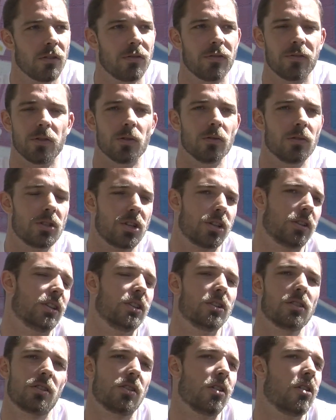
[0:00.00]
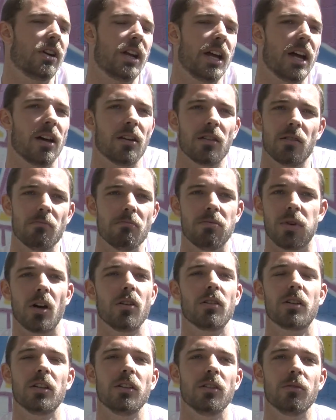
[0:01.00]
foolishly just gone out and
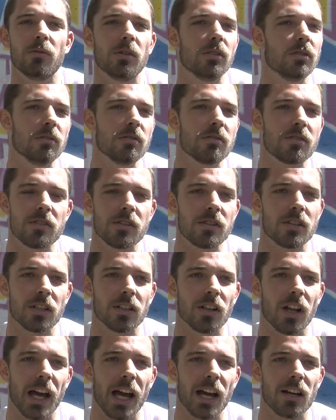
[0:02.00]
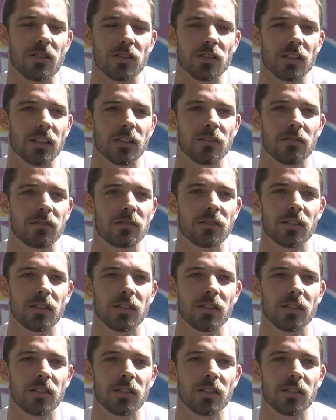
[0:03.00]
broken the rules until I actually